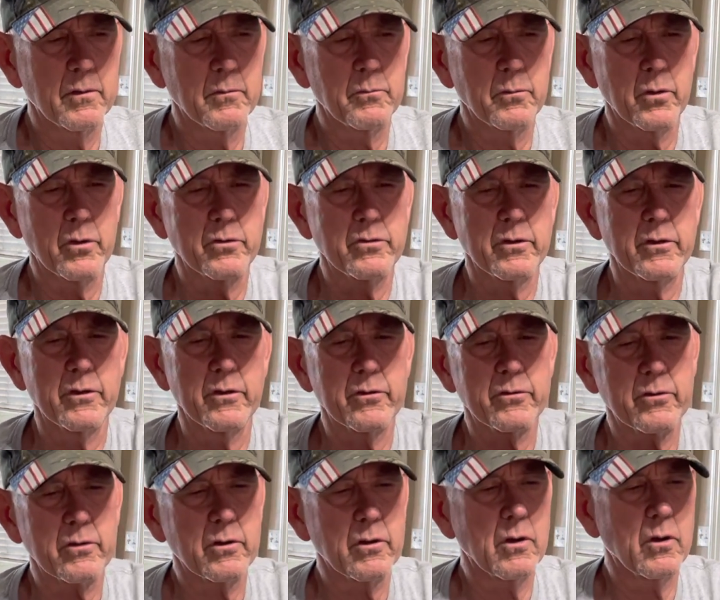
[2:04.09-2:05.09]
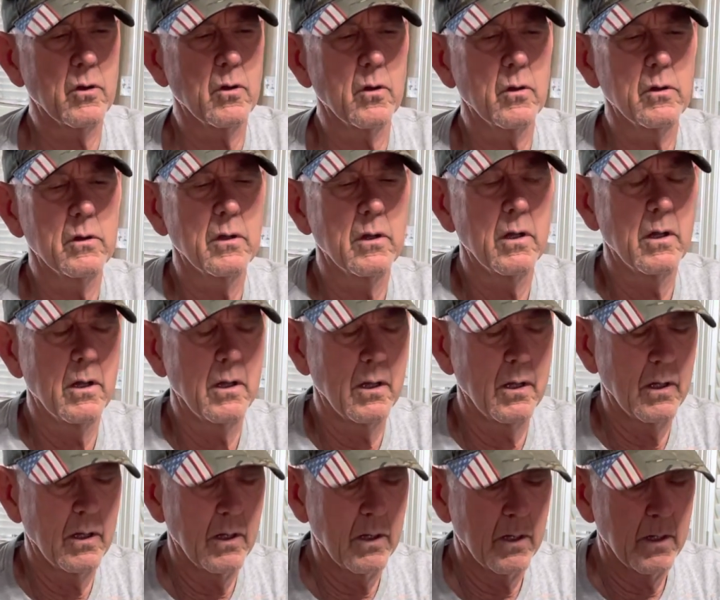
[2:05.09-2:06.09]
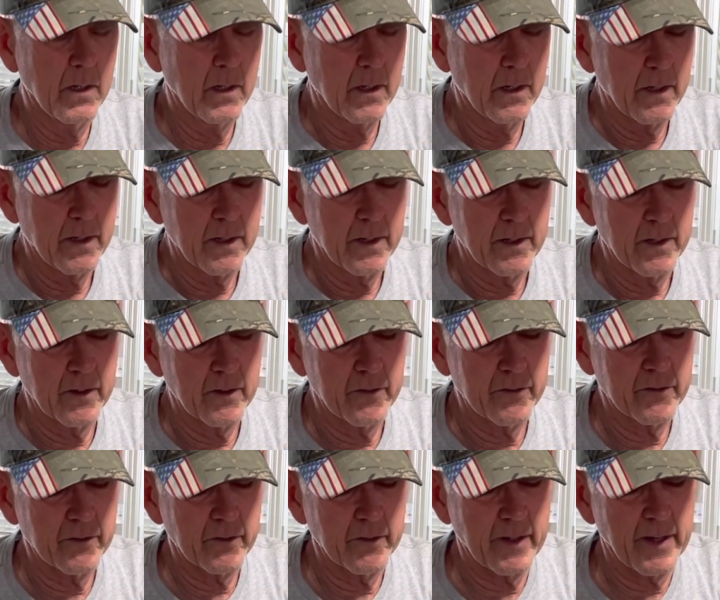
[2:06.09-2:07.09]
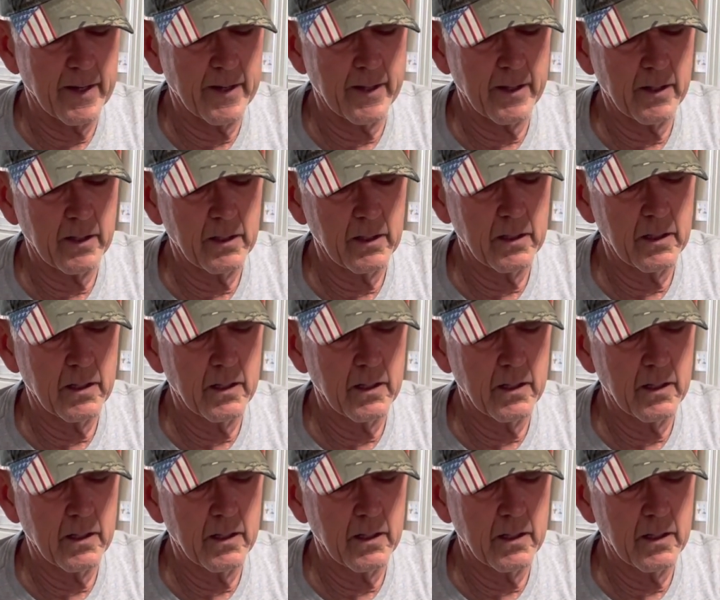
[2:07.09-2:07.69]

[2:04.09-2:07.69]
Push it in the hole. Here's your nail.